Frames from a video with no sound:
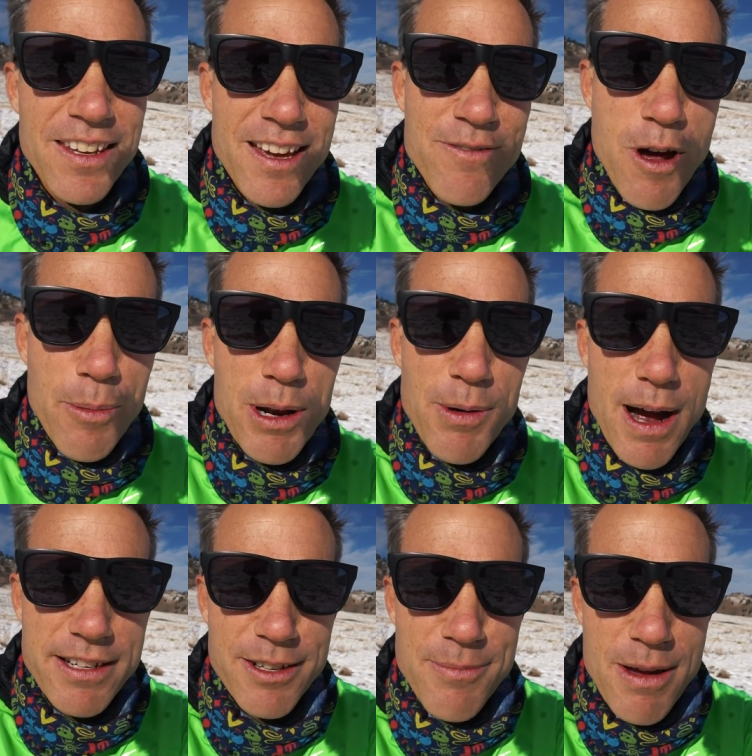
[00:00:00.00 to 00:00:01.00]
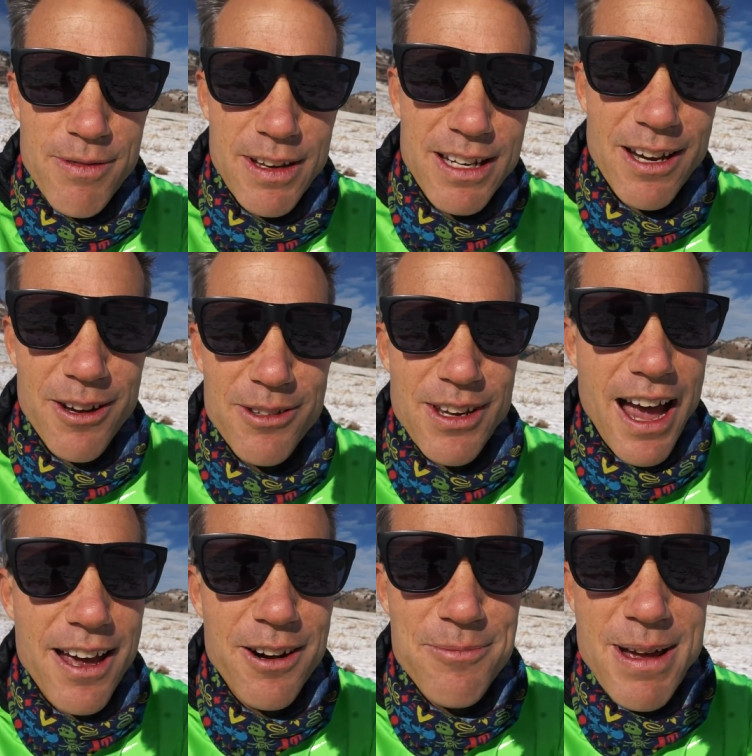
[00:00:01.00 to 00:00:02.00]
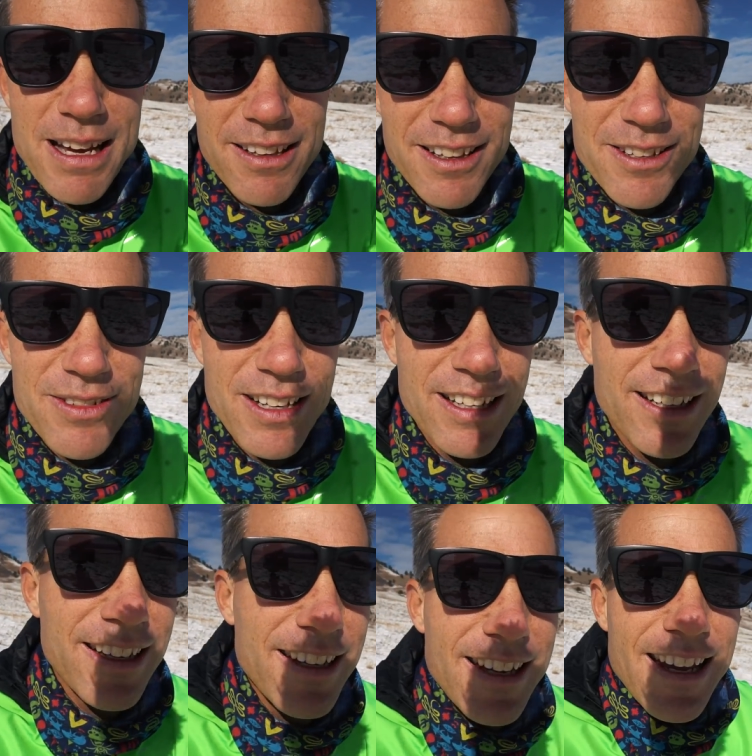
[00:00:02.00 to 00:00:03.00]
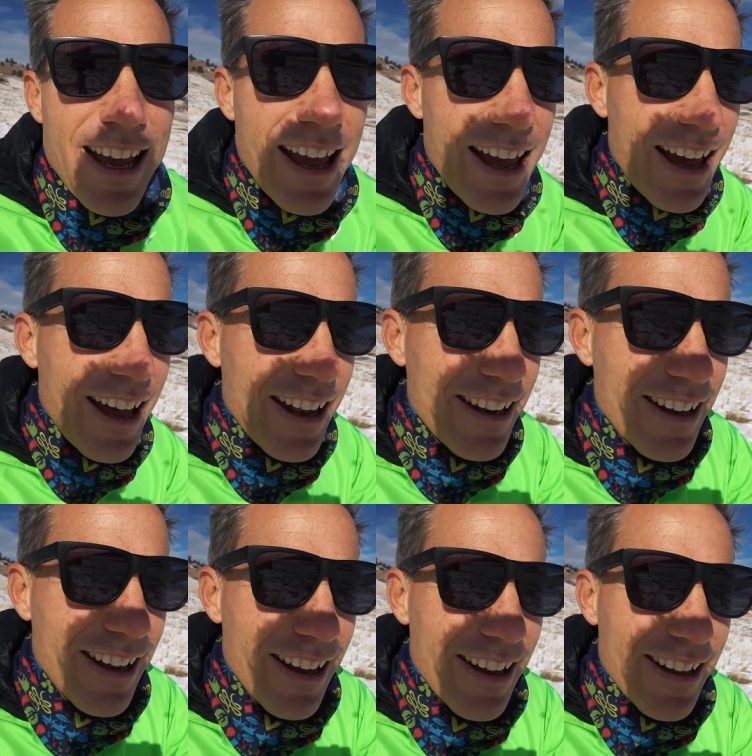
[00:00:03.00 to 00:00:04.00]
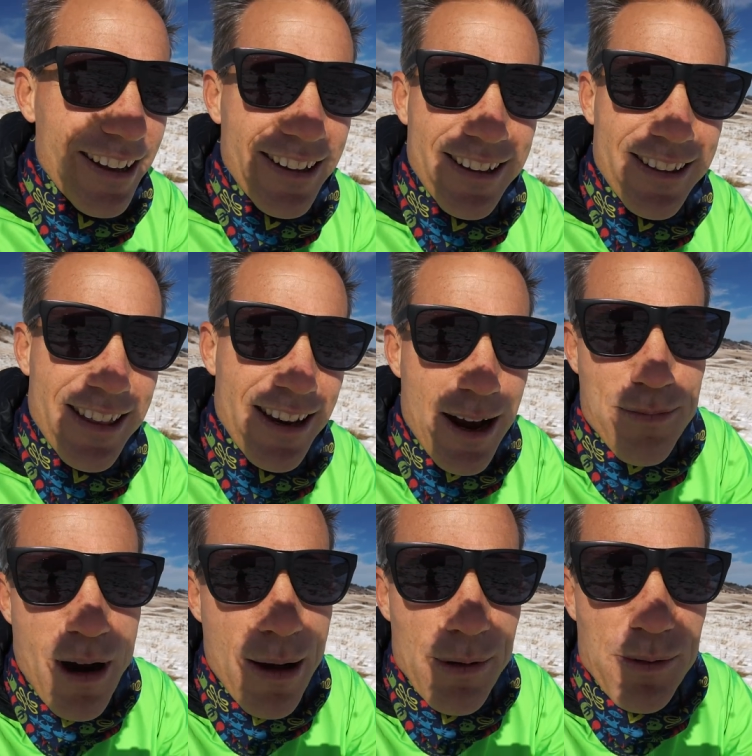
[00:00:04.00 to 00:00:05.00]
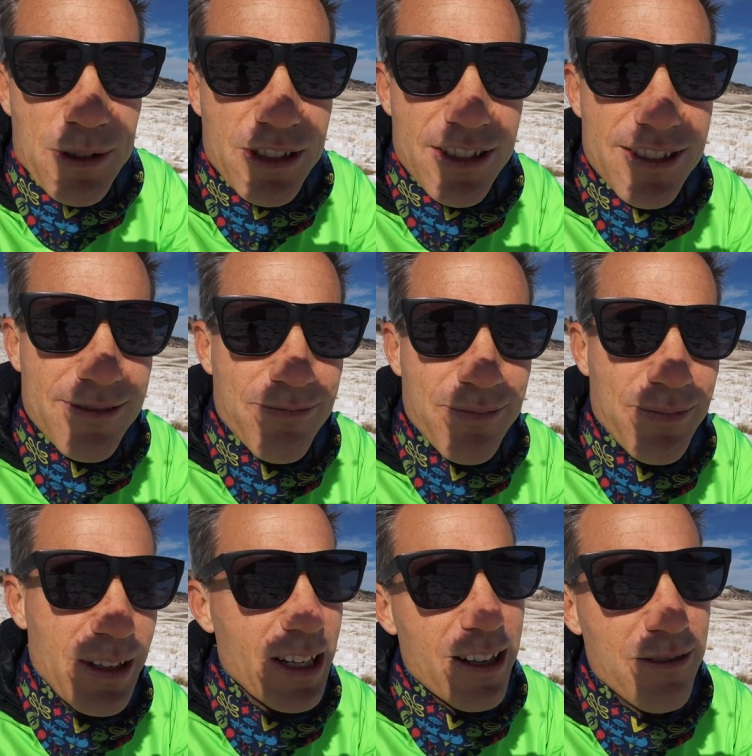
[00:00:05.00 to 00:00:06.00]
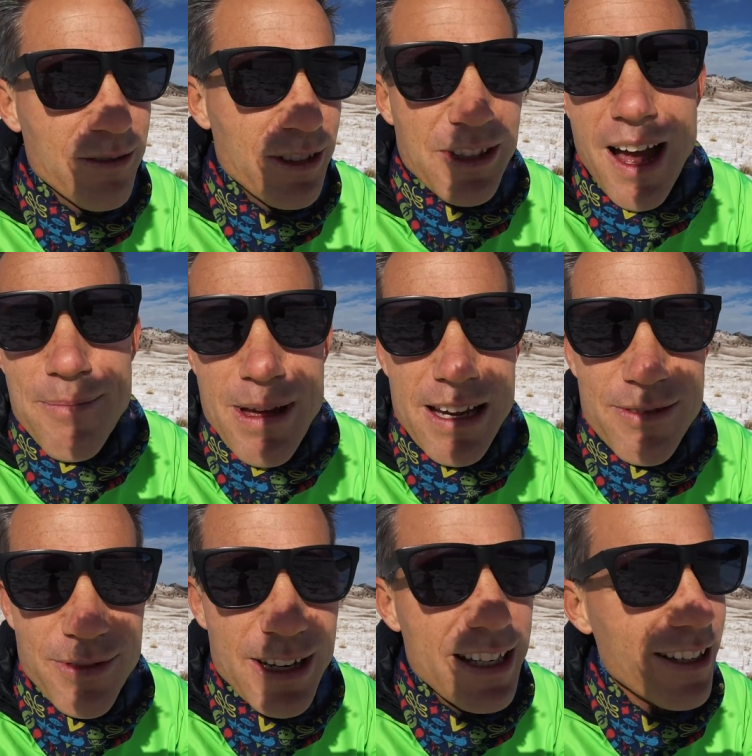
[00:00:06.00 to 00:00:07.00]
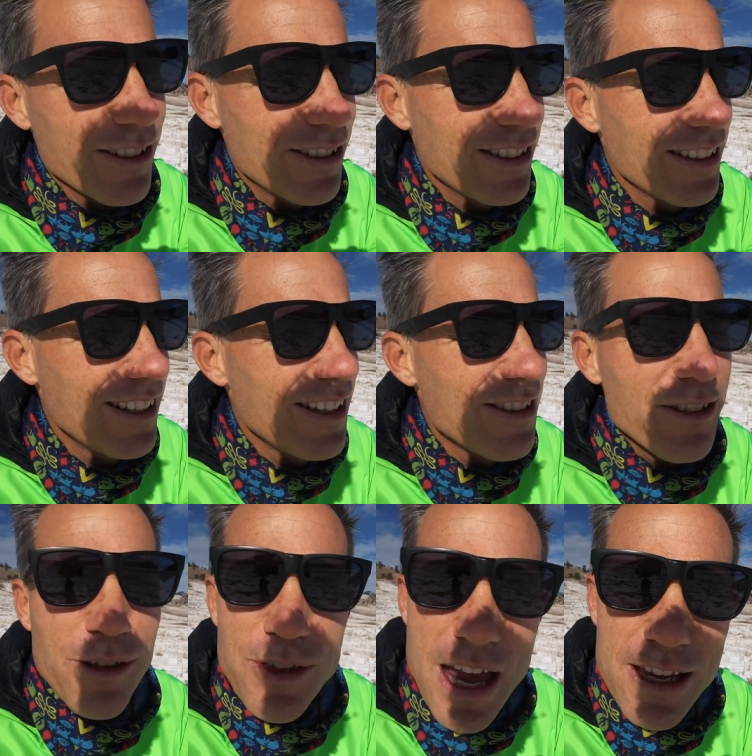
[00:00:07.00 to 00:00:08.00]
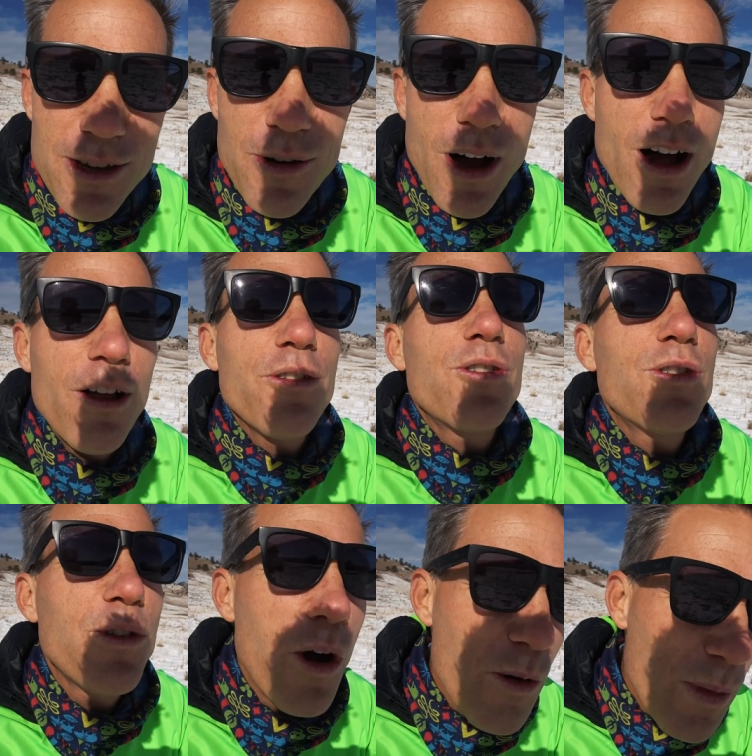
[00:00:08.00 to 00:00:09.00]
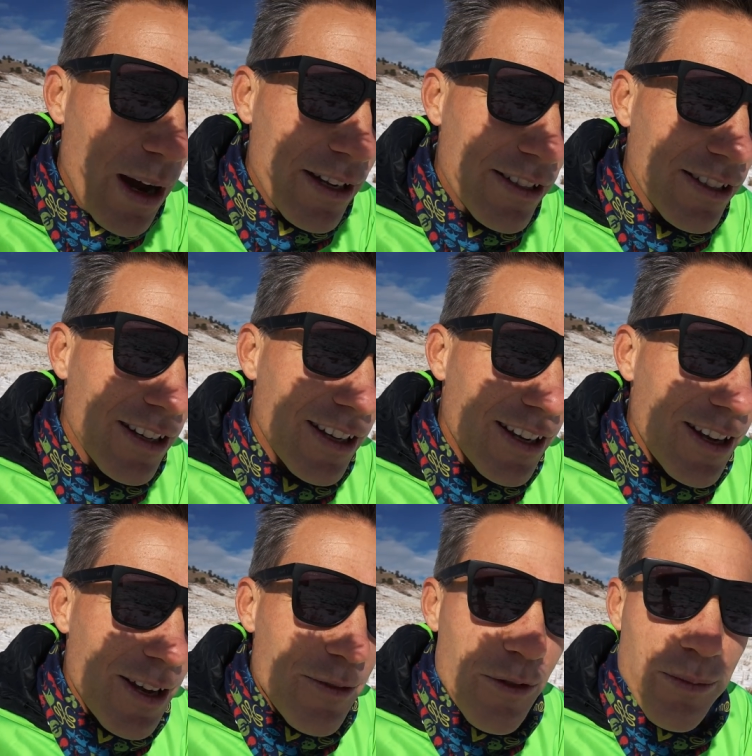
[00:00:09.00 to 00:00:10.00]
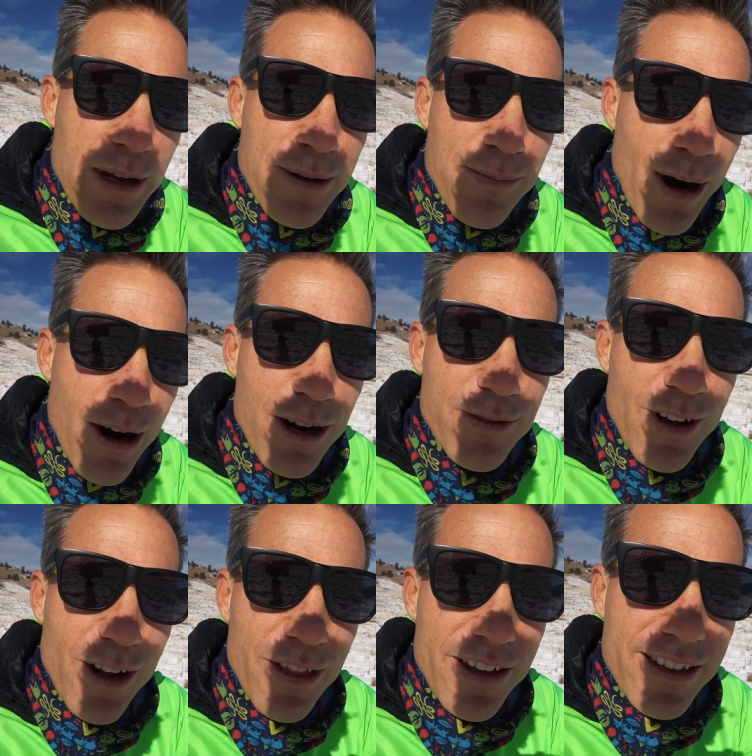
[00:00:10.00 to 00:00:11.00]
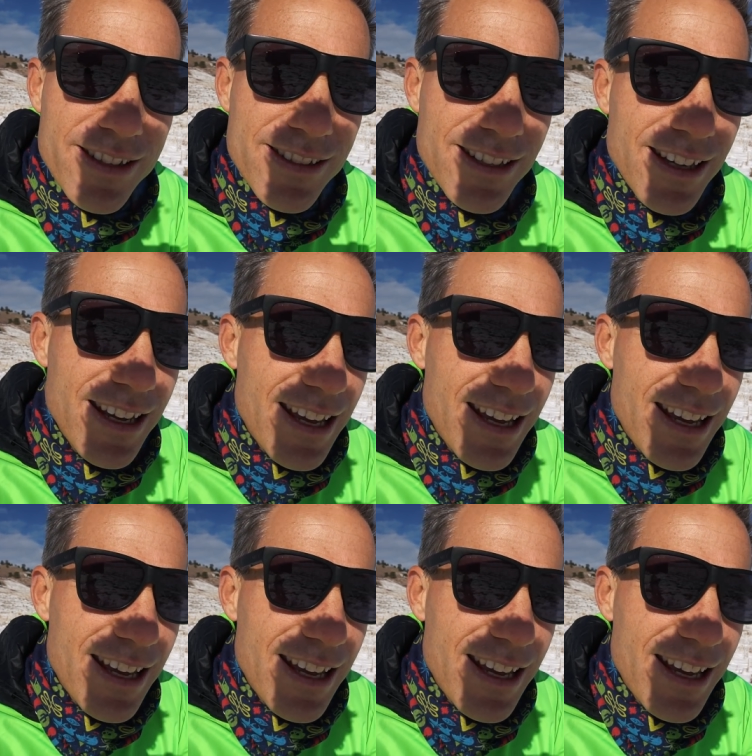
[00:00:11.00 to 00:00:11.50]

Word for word: If nobody watches my videos, I don't make a living. And uh, then I probably would just, you know, stop making videos. So thank you all so much for being part of all this.